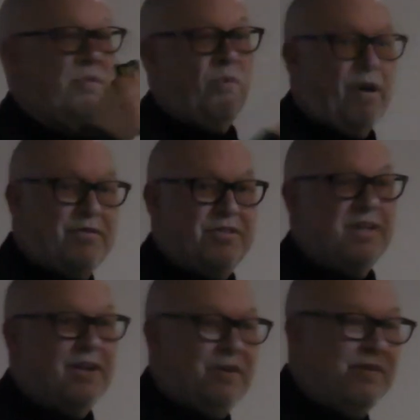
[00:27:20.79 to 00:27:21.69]
what to
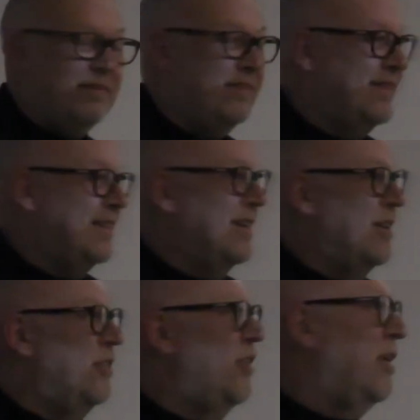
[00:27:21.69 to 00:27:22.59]
do,
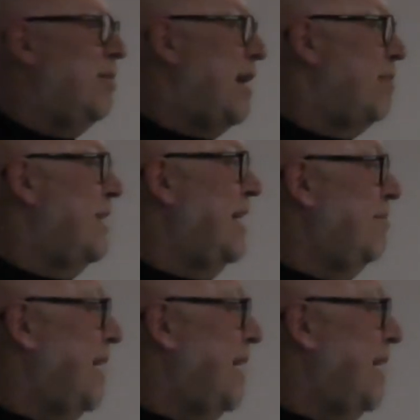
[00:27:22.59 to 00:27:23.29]
not about being